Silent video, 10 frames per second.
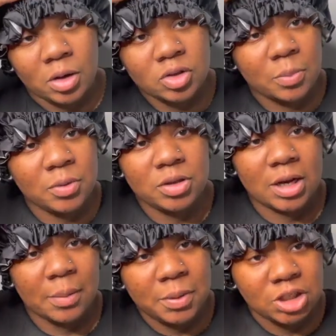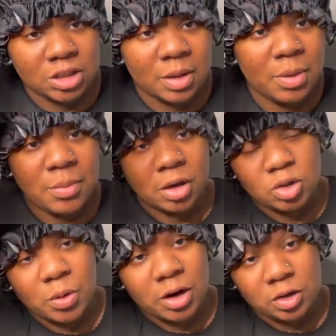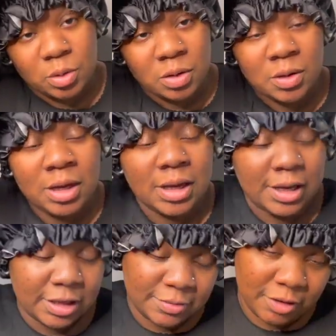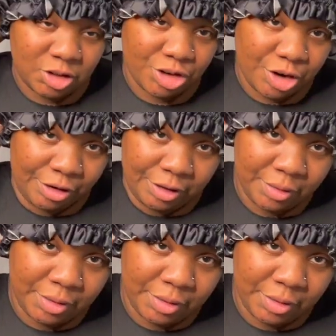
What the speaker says: stop using that picture as a meme on Twitter as well. It's very triggering.